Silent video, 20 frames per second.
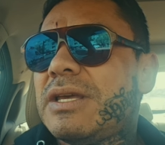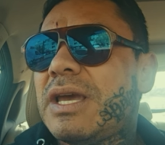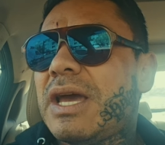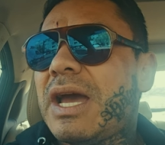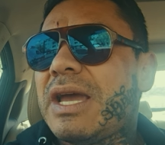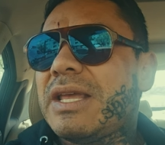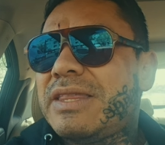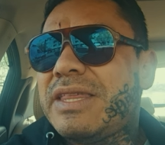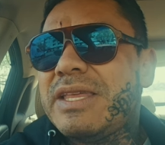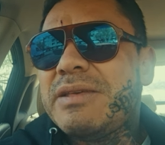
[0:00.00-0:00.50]

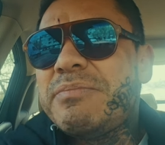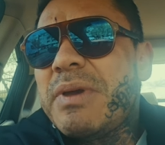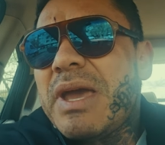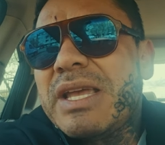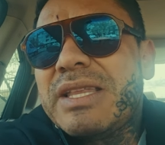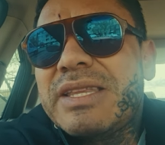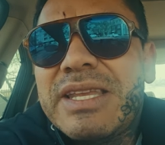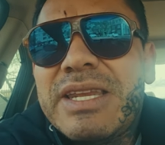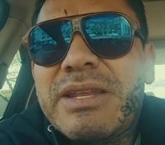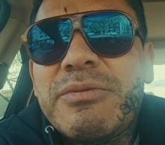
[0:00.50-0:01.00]
I think
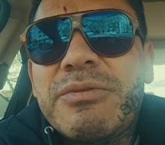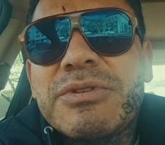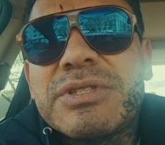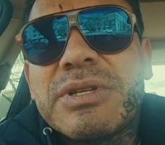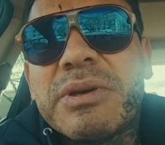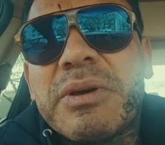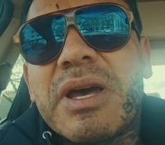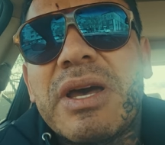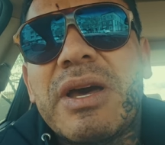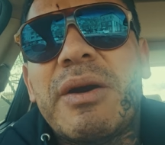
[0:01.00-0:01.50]
back then it was
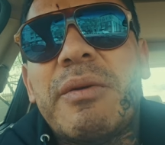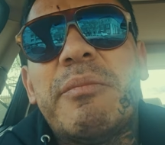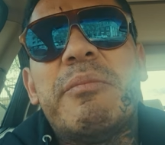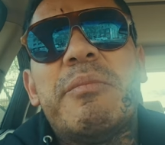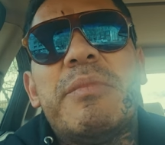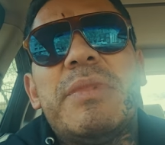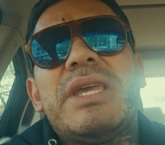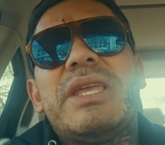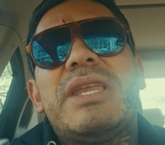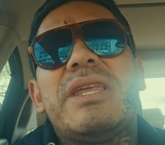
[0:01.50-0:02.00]
a
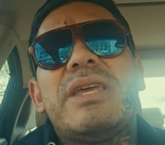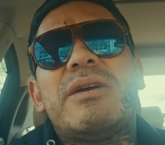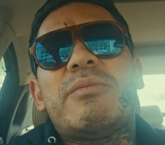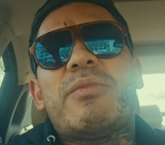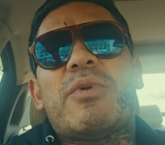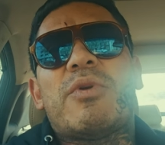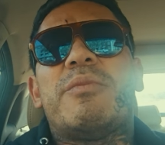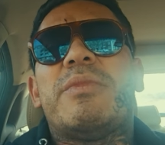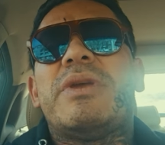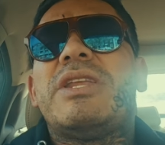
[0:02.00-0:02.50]

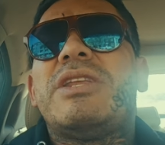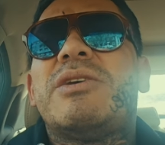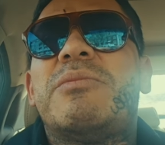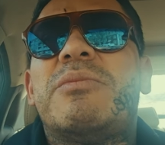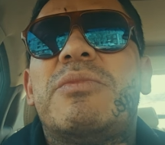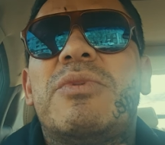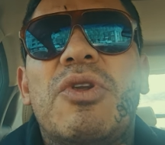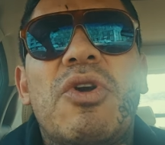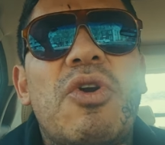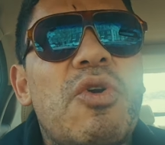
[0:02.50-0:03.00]
medium or
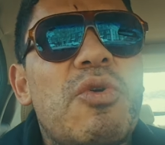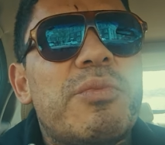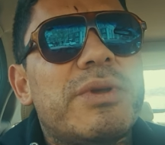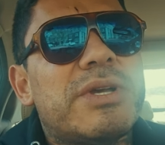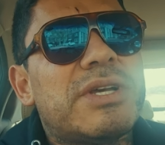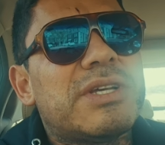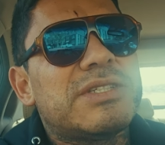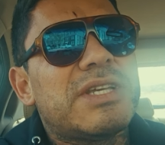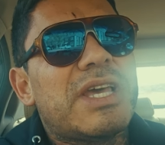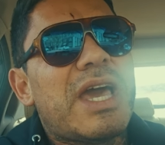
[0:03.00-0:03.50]
medium low,
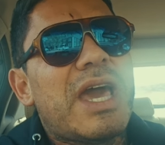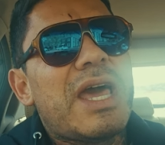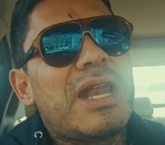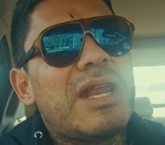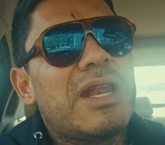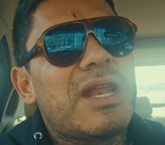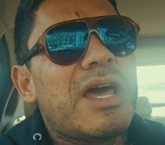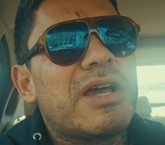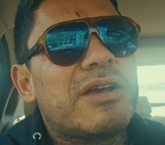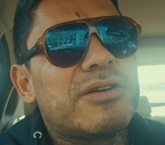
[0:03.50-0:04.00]
because they had a
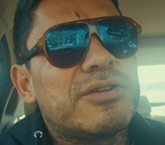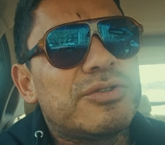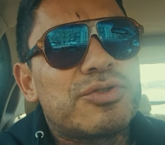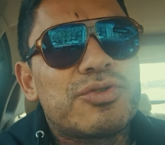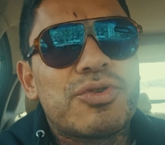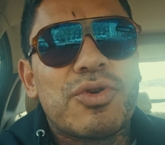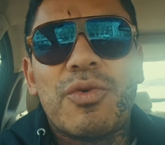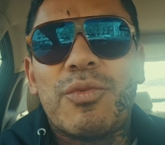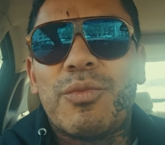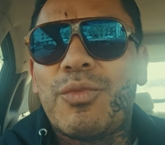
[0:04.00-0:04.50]
lot of
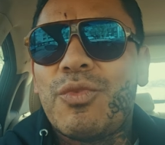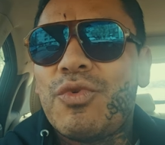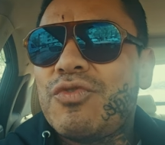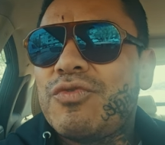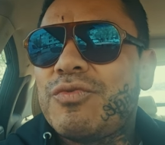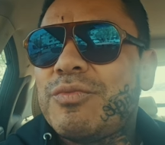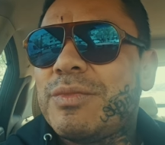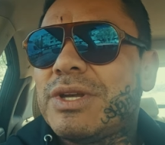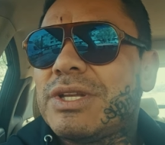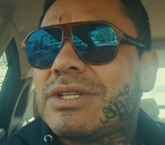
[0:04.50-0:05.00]
control
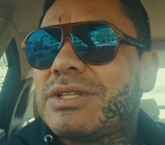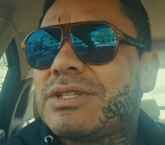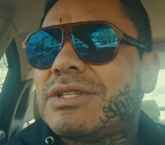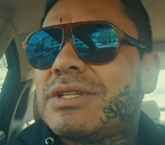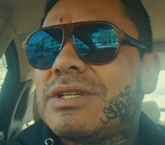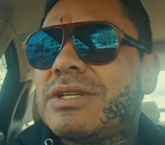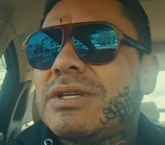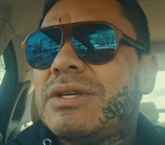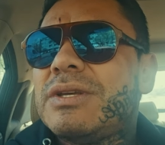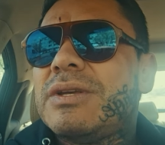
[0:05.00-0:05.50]
movements.
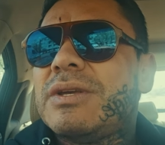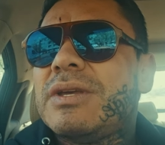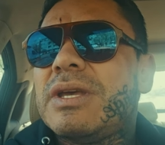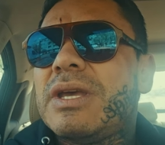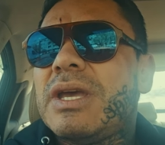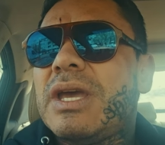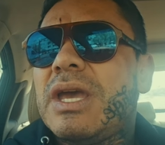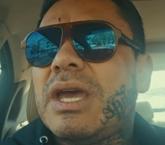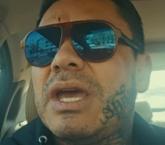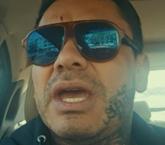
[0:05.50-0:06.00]

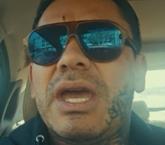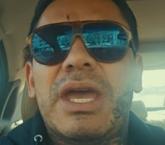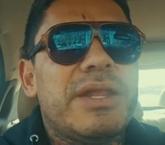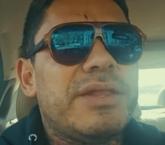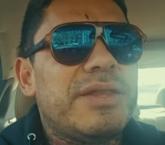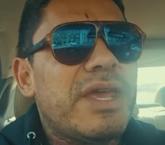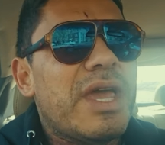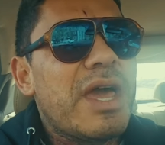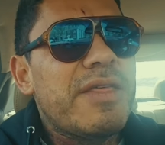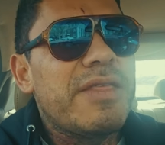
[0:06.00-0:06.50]

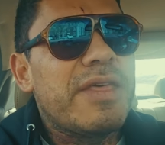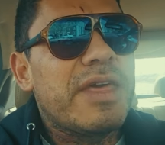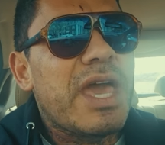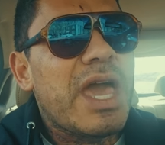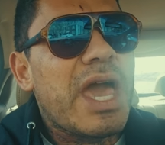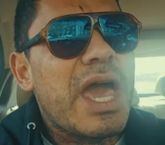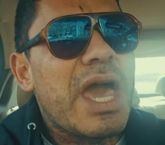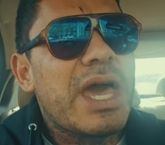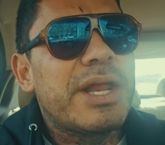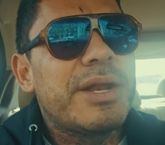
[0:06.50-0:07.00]
And yeah, they
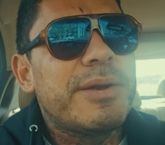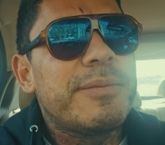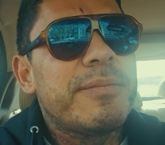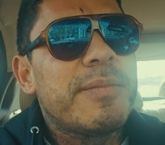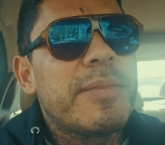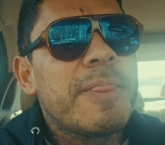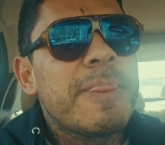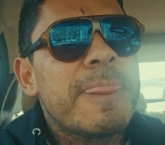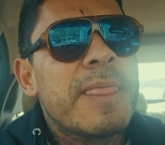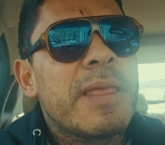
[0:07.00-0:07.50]
had
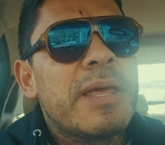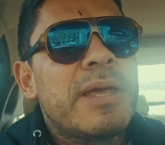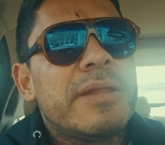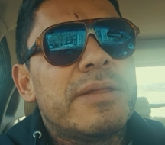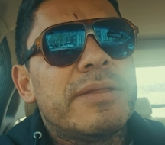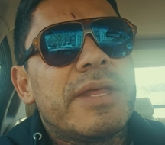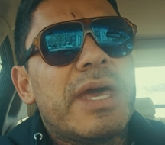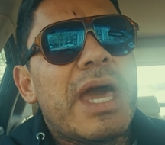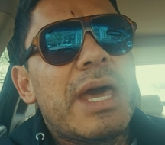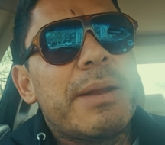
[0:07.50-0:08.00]

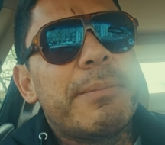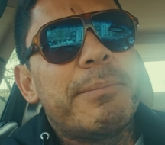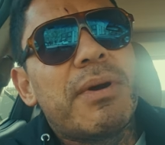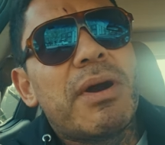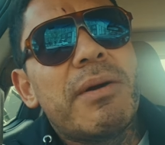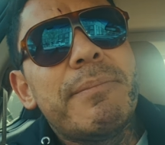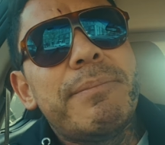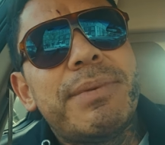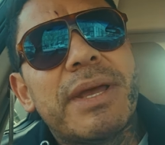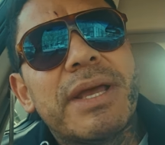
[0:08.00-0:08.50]

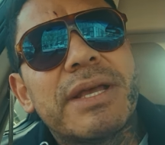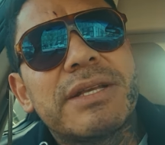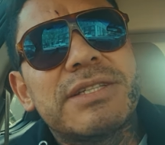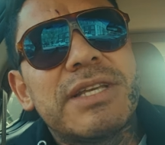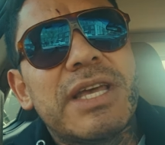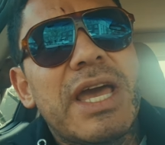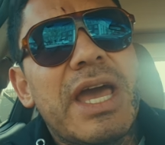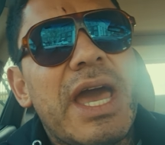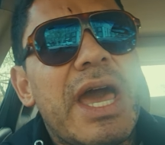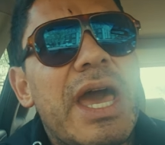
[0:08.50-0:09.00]
bunk beds.
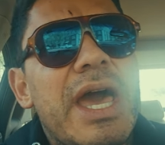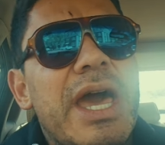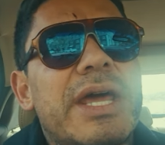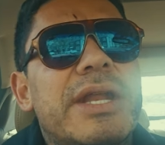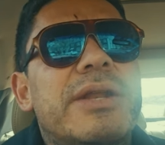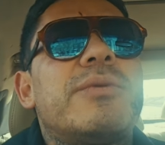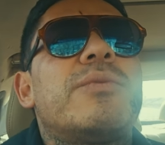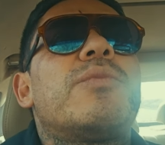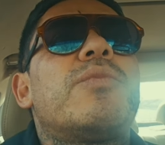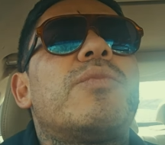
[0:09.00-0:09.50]
They
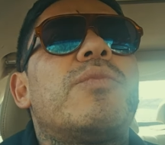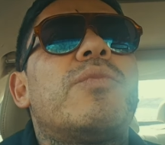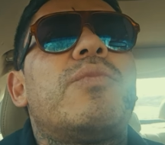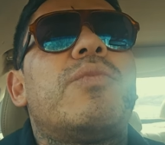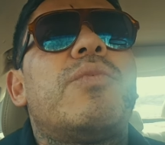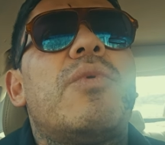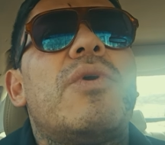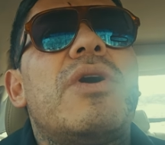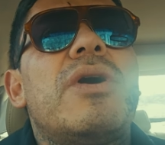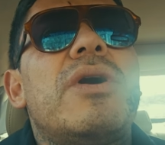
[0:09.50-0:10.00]
had
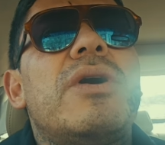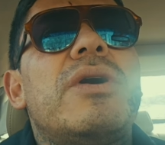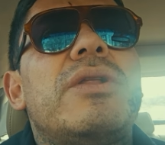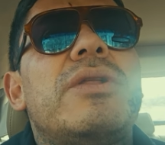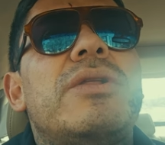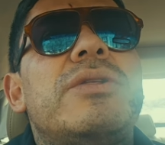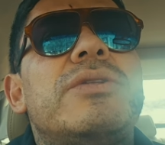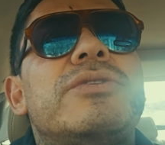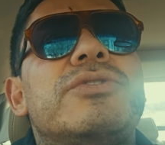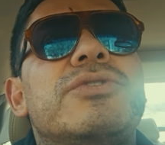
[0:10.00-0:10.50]

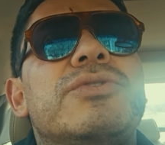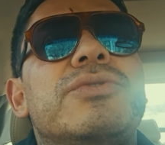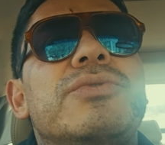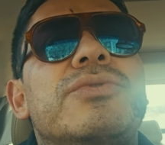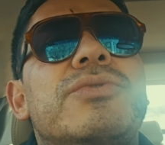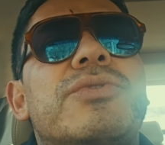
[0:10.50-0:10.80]
1, 2,